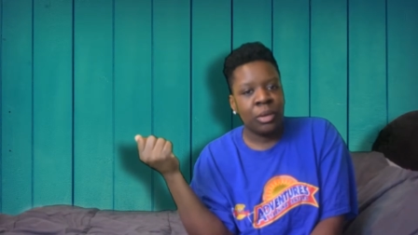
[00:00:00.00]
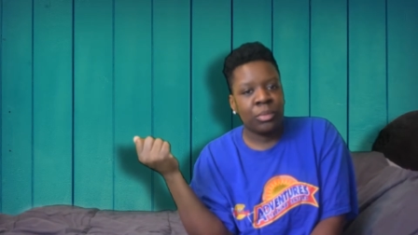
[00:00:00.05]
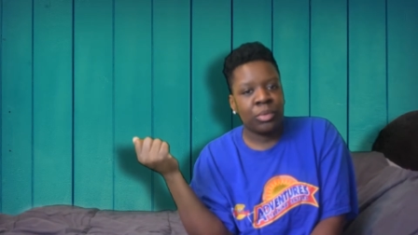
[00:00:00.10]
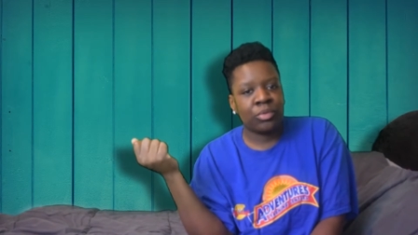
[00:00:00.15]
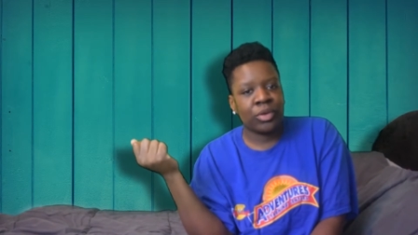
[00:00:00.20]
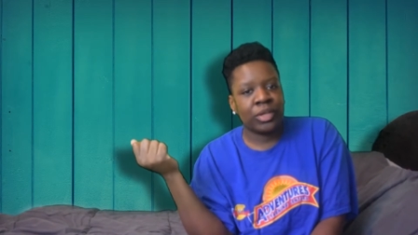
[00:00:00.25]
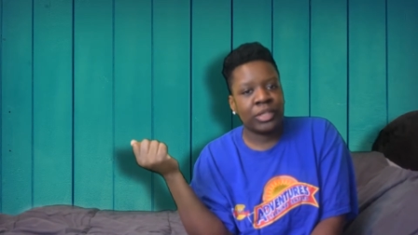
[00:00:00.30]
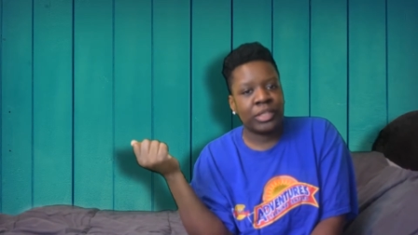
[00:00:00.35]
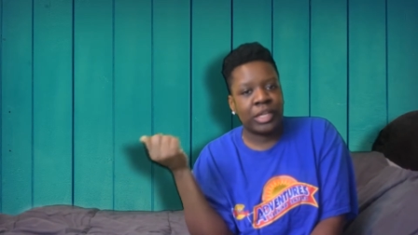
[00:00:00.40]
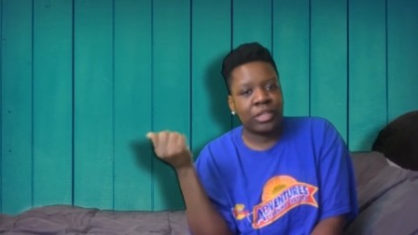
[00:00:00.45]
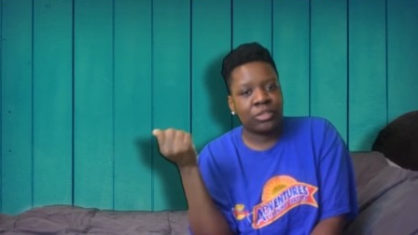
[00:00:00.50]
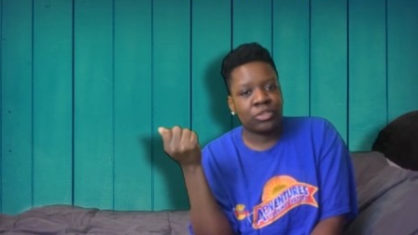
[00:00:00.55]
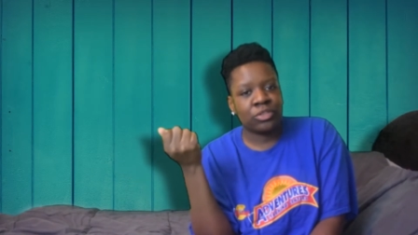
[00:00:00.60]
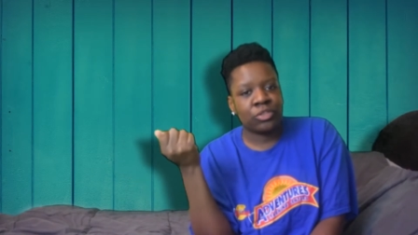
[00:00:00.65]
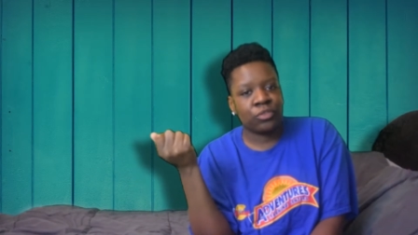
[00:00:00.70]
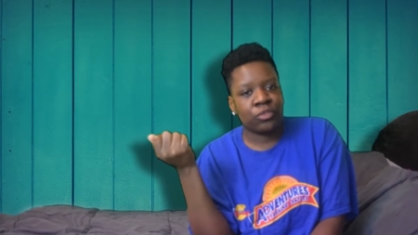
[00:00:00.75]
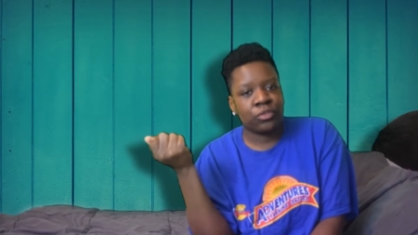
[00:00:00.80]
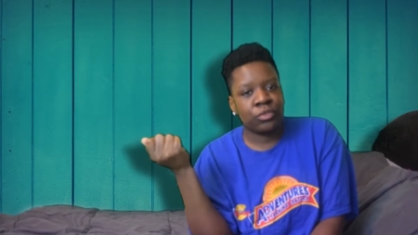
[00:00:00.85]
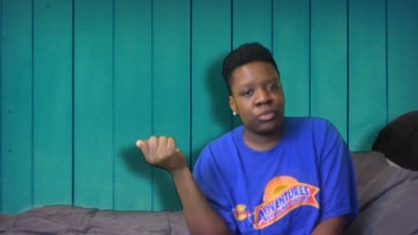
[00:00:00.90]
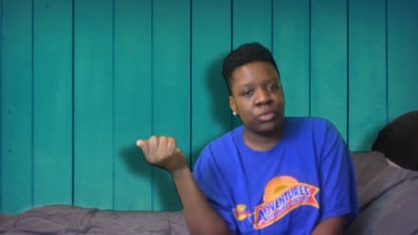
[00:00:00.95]
but right now it's
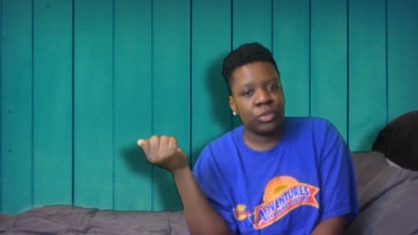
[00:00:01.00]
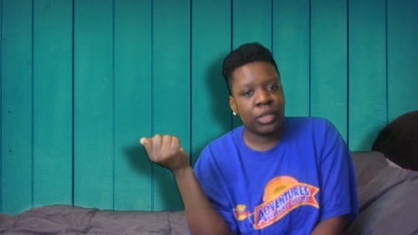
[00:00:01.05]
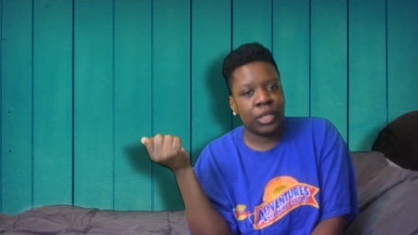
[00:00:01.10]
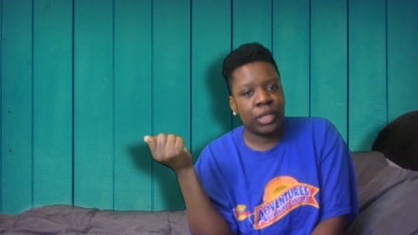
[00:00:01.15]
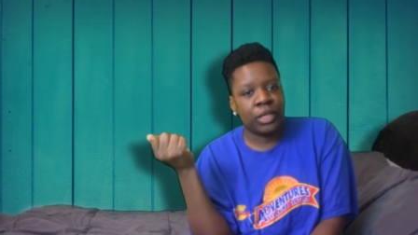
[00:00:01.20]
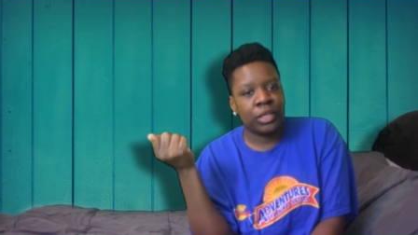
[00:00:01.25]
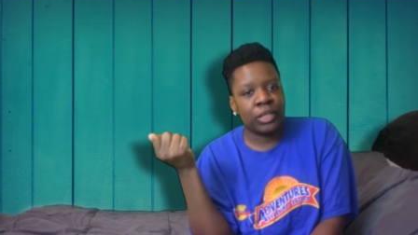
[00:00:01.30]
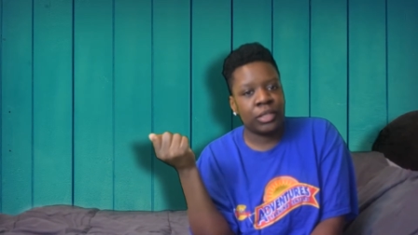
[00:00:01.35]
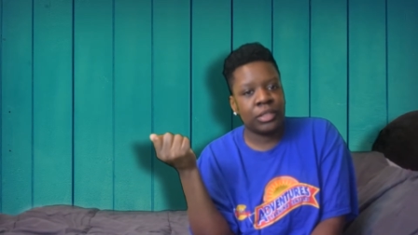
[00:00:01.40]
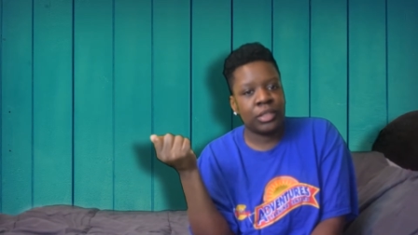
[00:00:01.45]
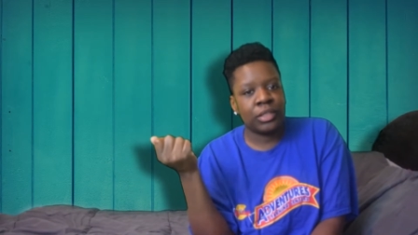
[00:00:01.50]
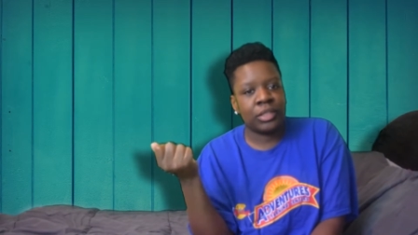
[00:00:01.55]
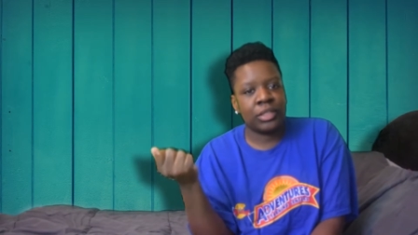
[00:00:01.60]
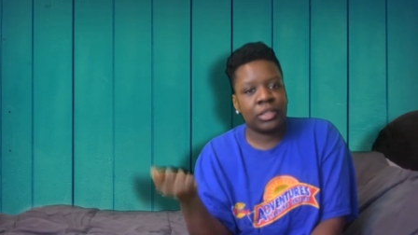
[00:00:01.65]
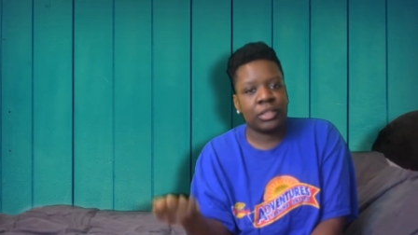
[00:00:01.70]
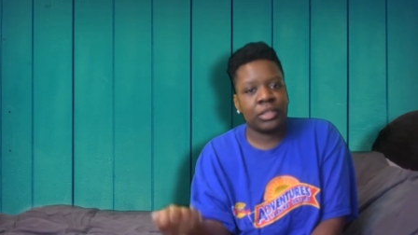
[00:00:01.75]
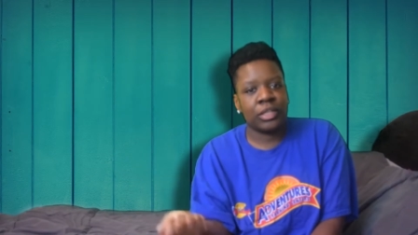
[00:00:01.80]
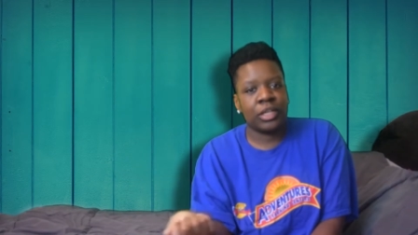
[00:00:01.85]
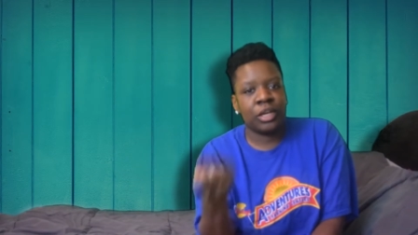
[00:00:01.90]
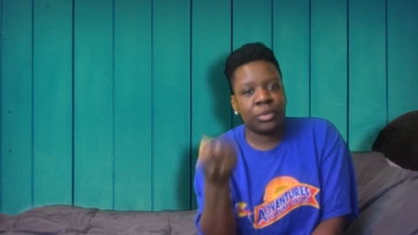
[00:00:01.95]
just a fluid head
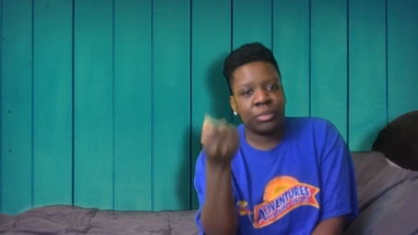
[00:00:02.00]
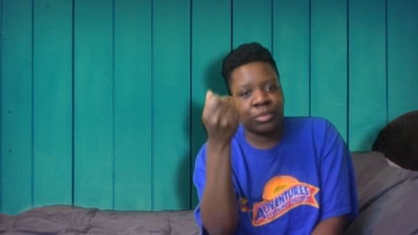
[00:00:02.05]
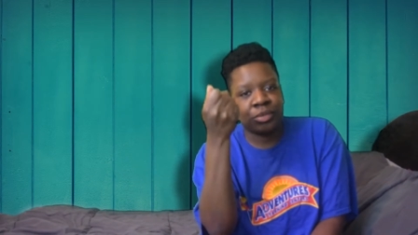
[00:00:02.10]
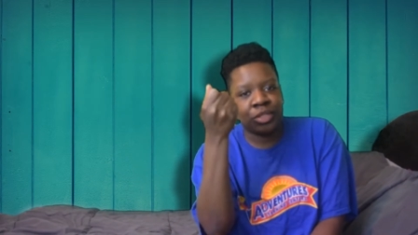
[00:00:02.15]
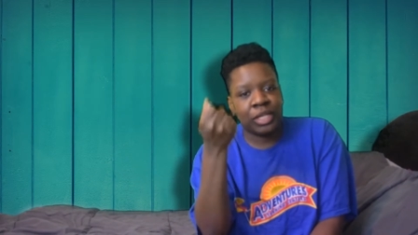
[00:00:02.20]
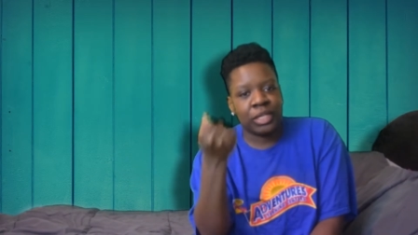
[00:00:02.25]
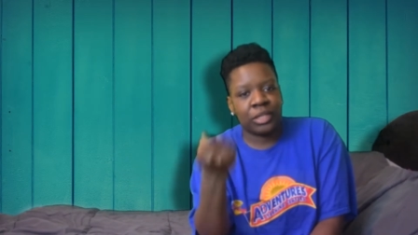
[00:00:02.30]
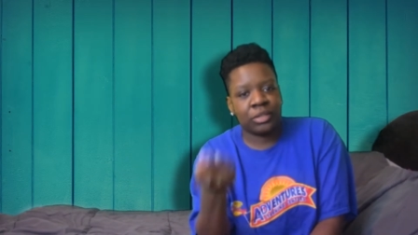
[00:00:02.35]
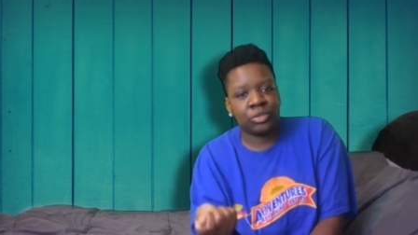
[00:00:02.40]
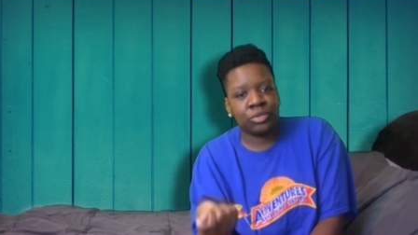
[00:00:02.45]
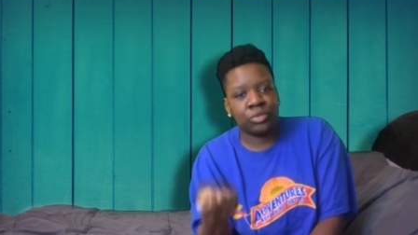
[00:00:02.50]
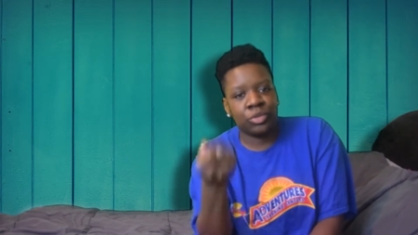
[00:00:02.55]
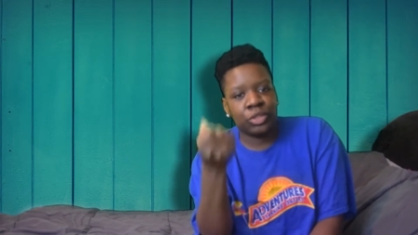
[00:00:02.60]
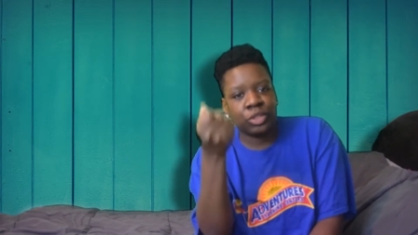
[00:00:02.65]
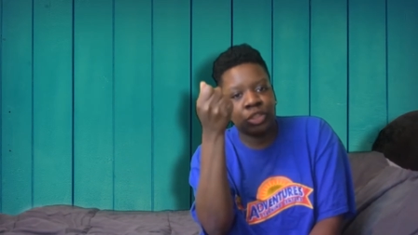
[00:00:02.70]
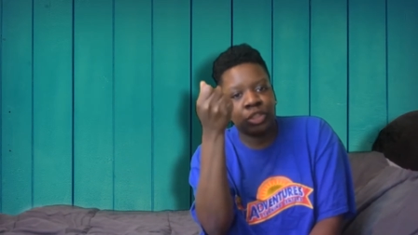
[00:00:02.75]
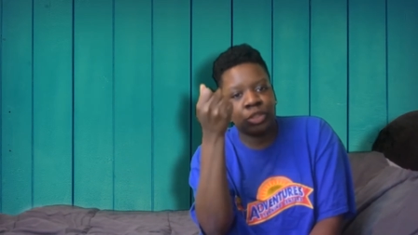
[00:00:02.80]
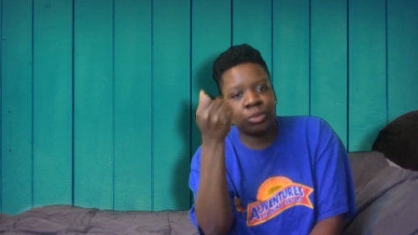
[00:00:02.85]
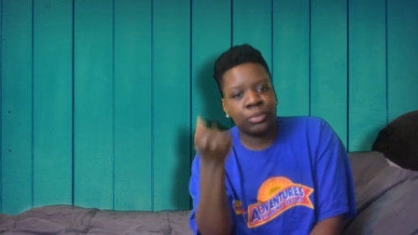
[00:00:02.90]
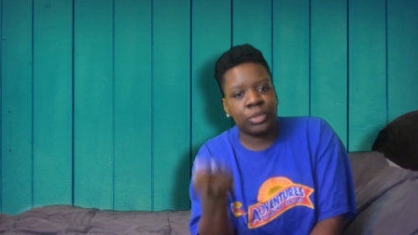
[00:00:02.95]
in the up and down
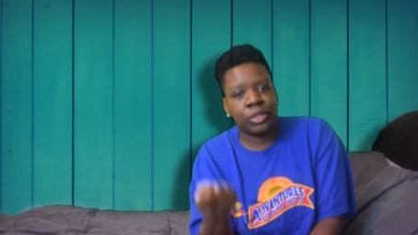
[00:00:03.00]
direction